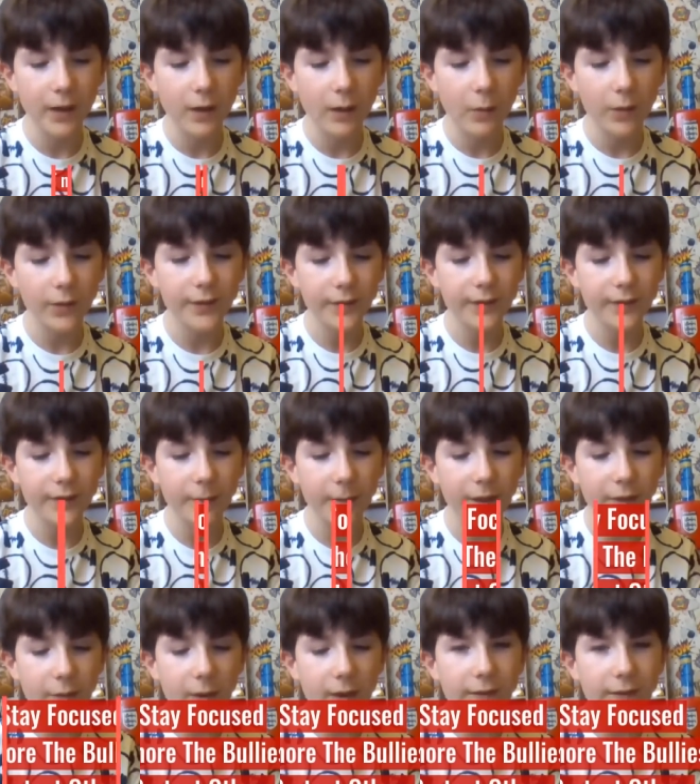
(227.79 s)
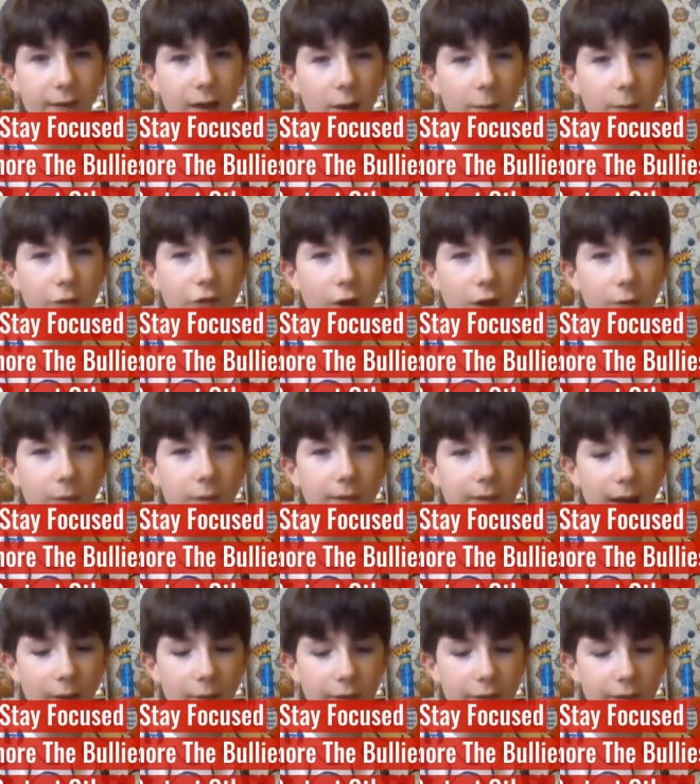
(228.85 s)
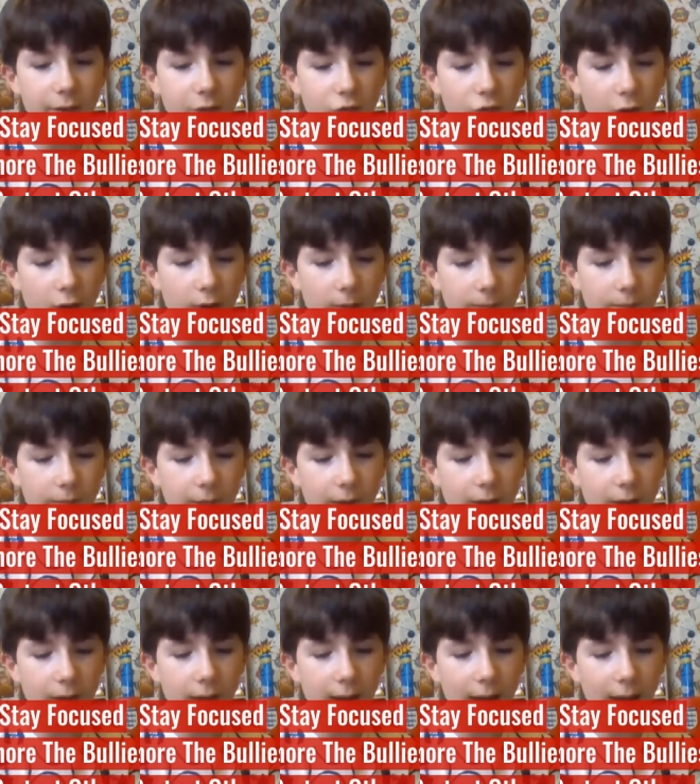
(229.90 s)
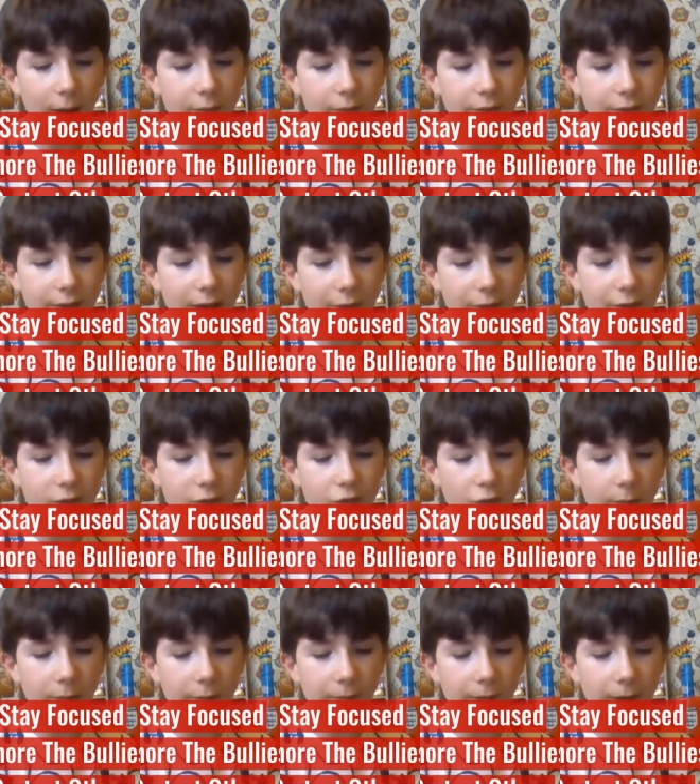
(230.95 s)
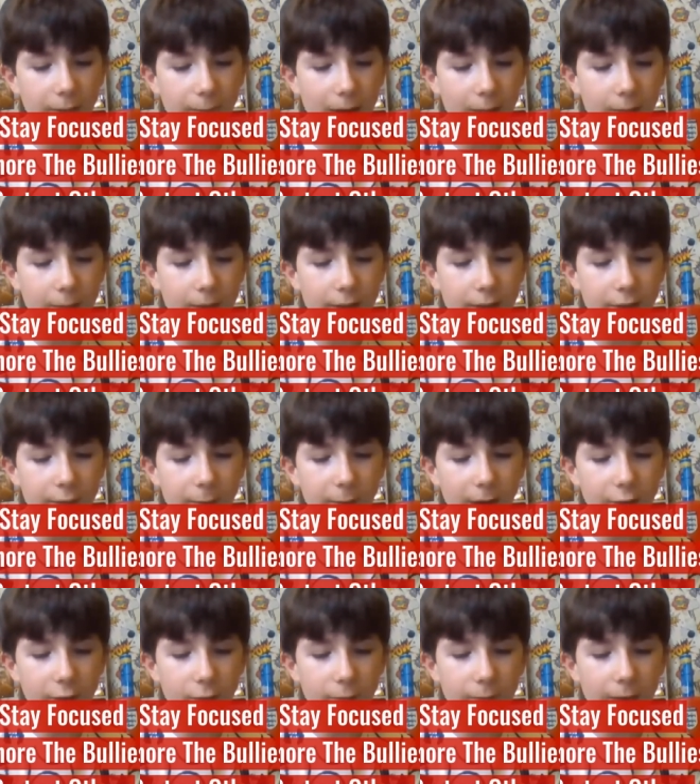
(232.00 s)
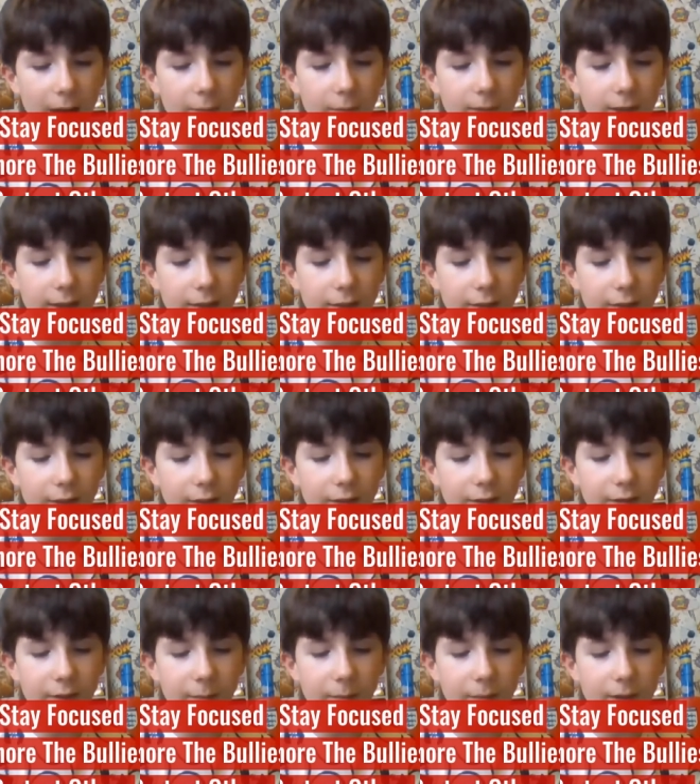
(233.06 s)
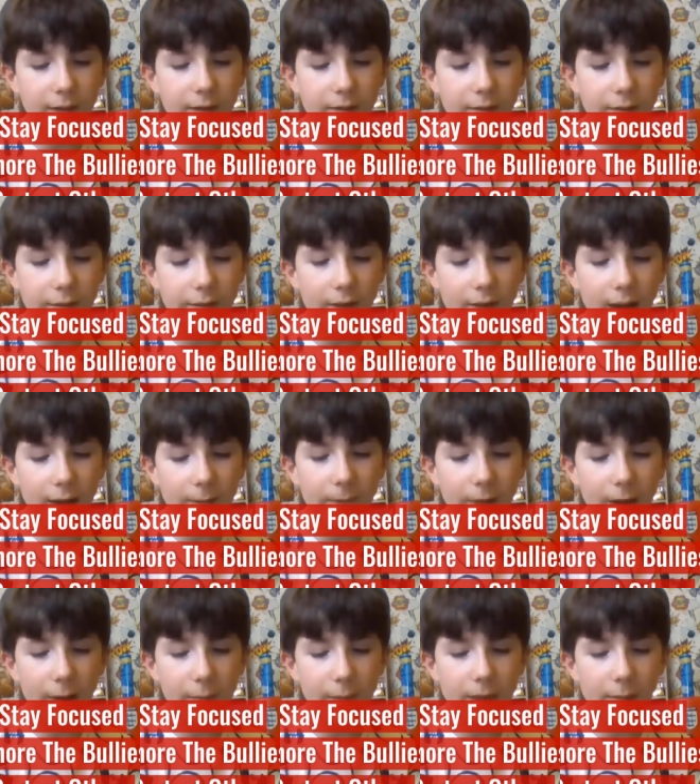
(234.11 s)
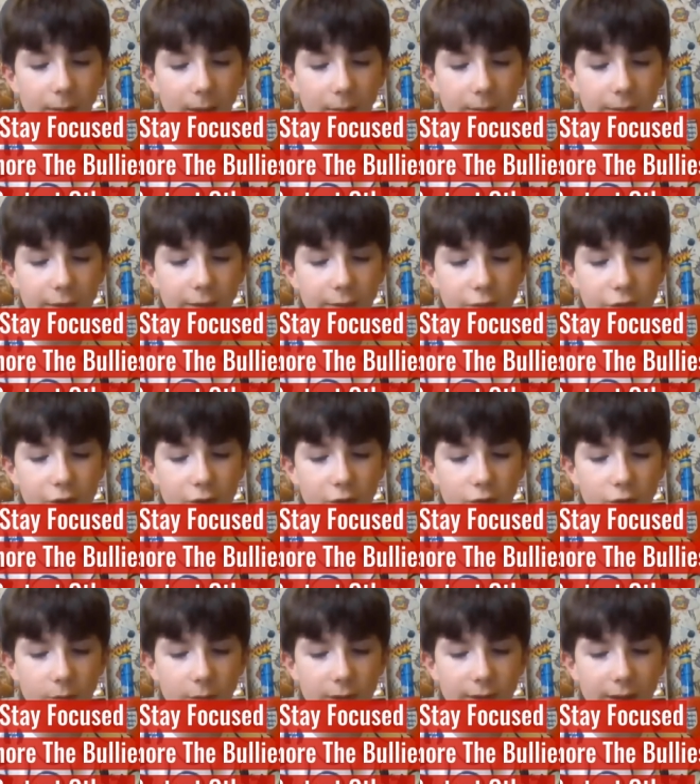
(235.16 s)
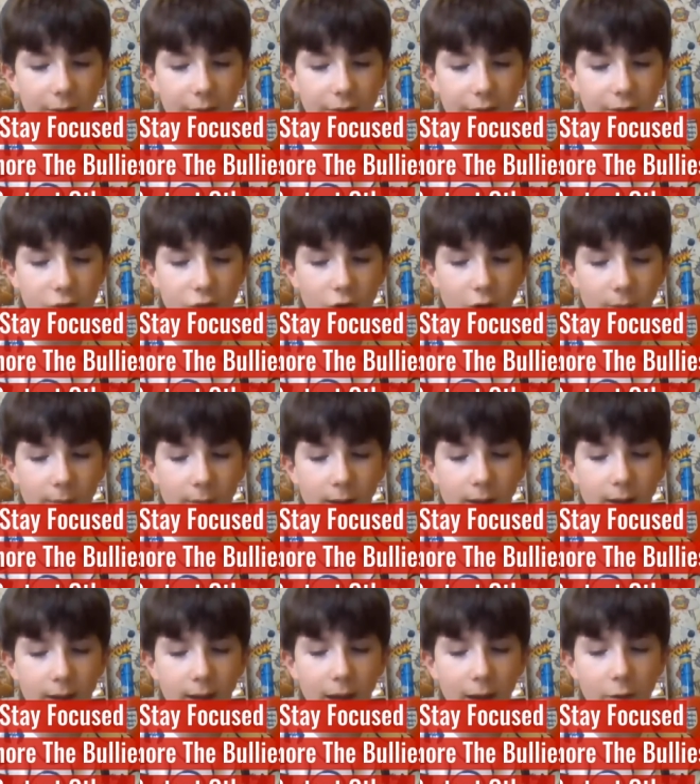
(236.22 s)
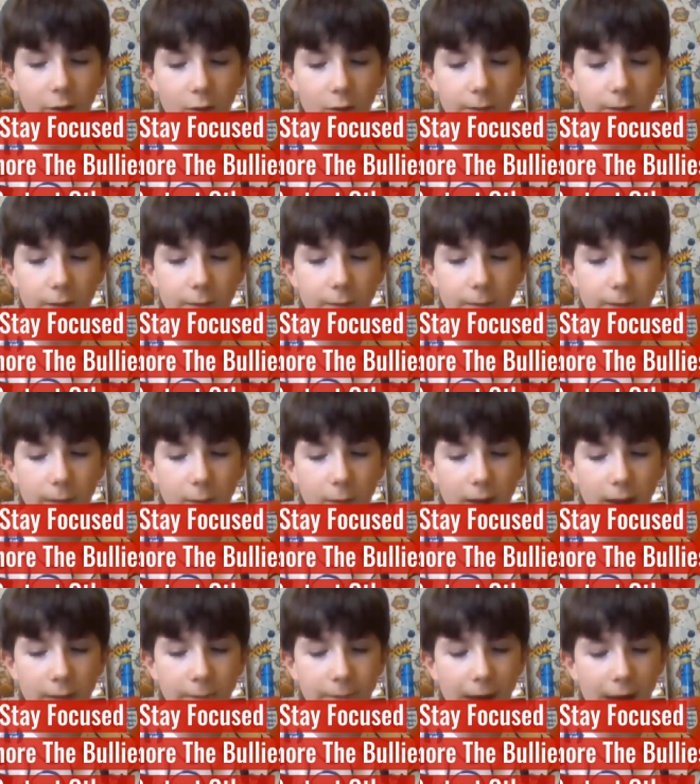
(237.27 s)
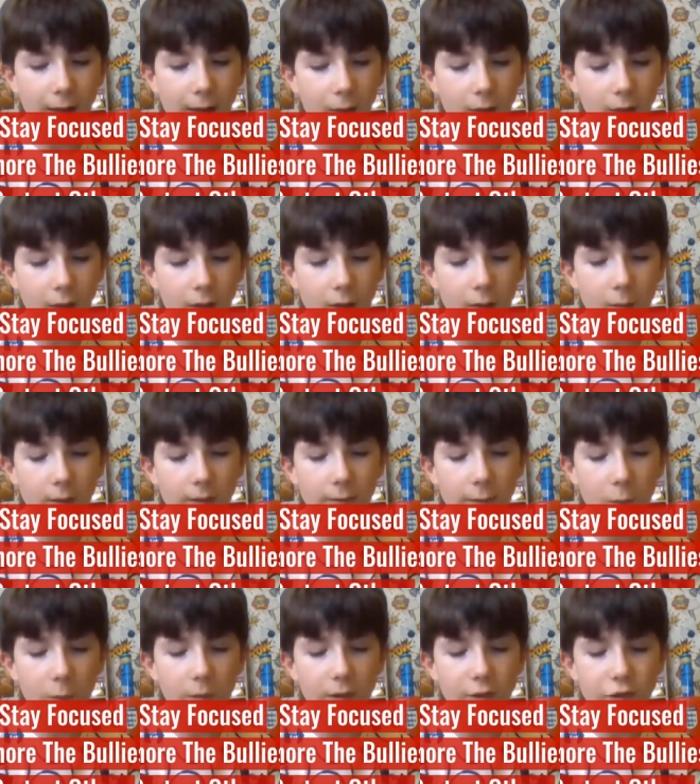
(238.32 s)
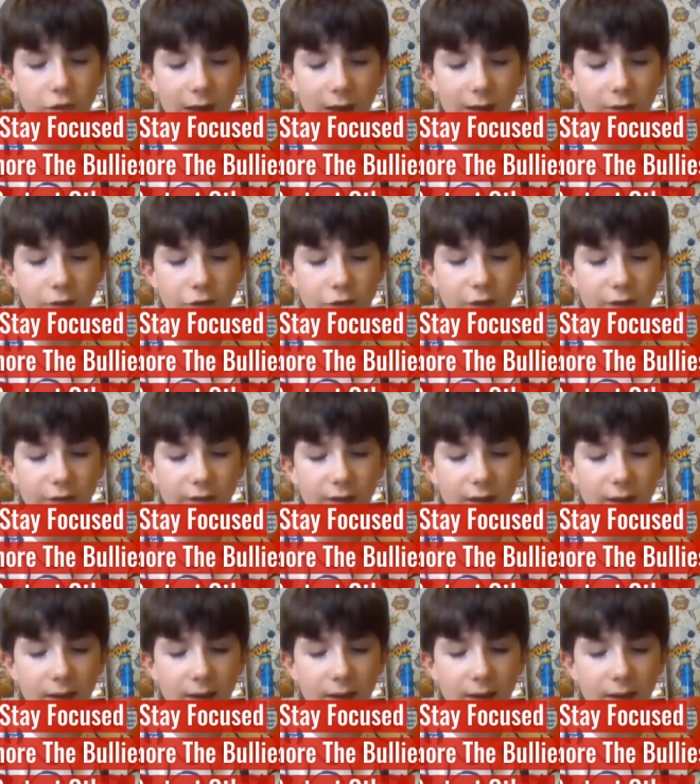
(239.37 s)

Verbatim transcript: What is the best way to help a child with Down syndrome? How does Down syndrome affect families? Effects on families, siblings, and family members of children with Down syndrome can often feel left out with all the challenges in